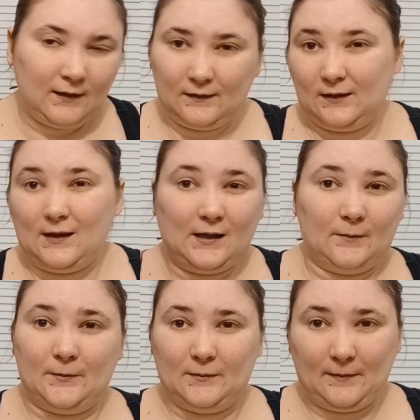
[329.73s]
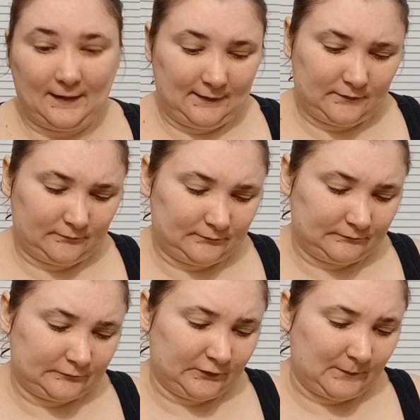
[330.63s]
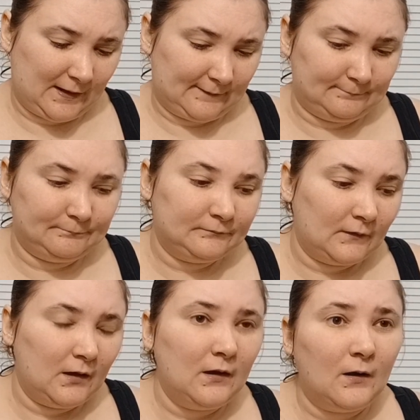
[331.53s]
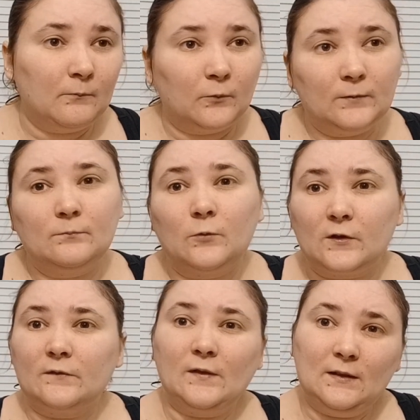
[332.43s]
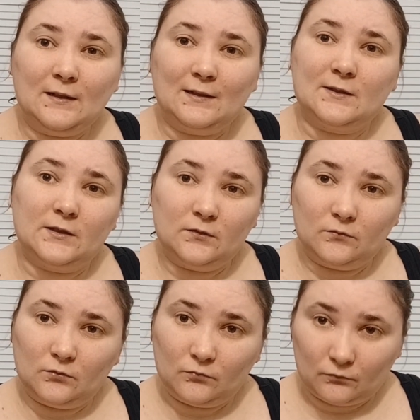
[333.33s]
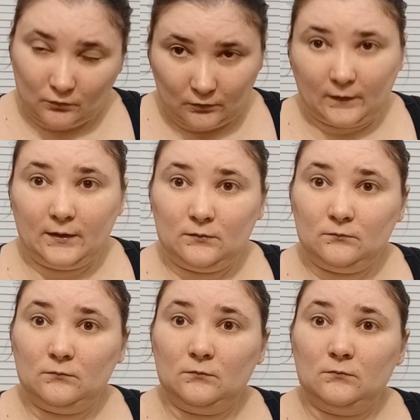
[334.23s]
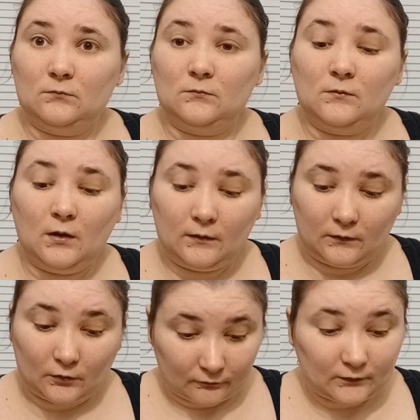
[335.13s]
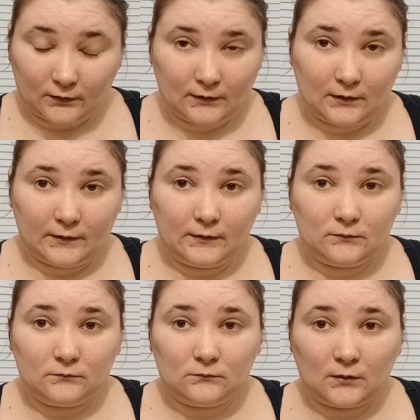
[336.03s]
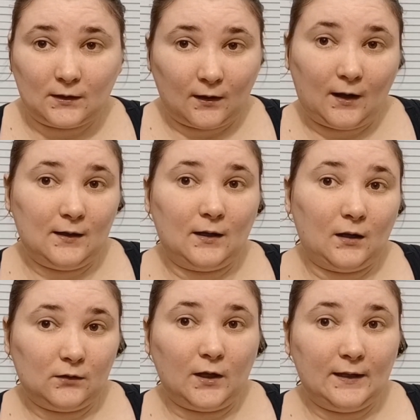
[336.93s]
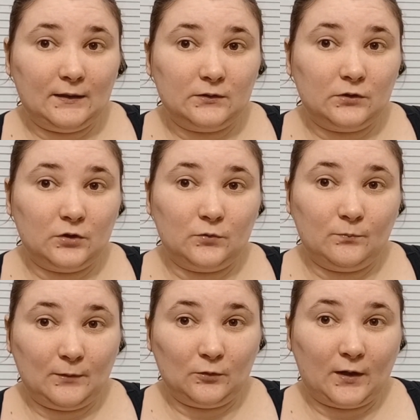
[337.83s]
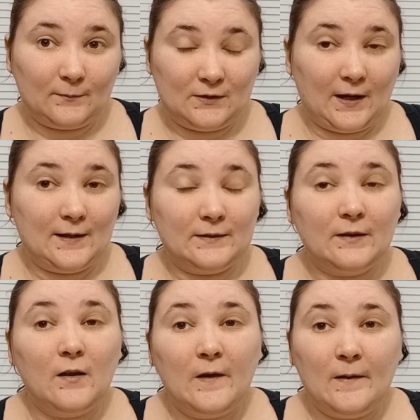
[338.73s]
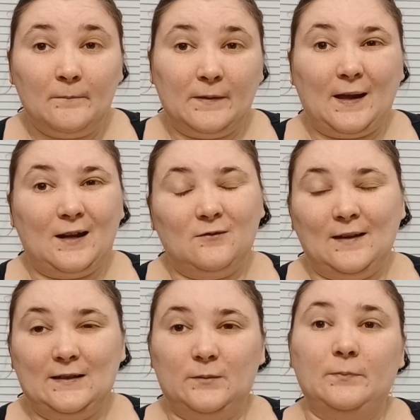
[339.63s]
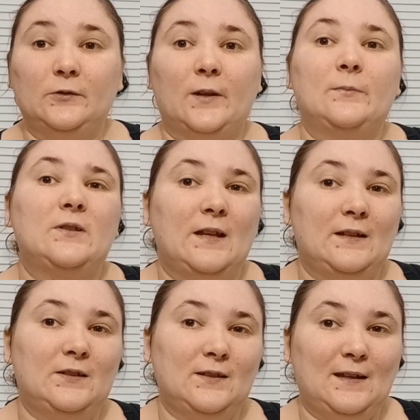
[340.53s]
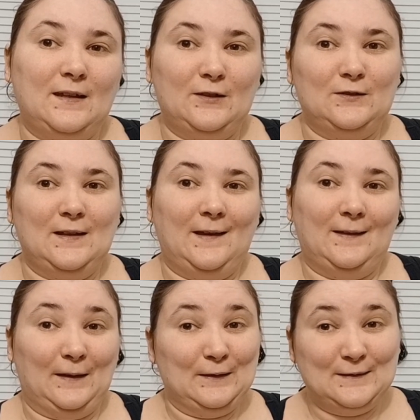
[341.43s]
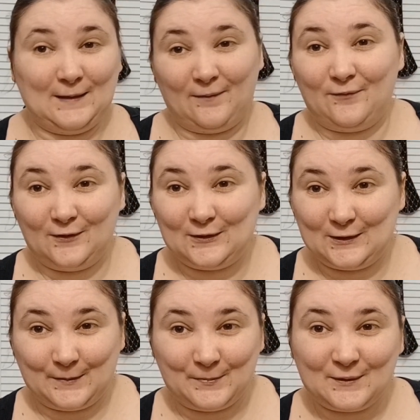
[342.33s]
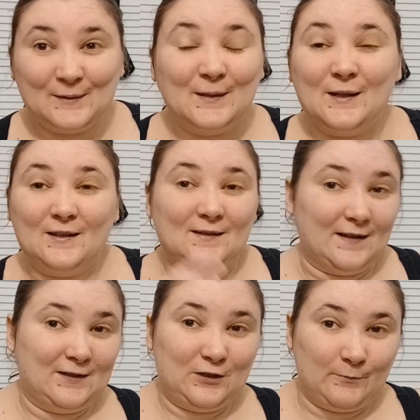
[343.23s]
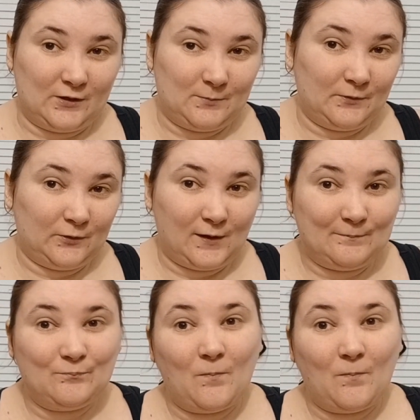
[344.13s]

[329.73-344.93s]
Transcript: They kick up in the pan really bad. When Morphe does it good, they're really good. And I like to build up shades. But I don't like to build up shades like it take like 7 dips. That's too much build up.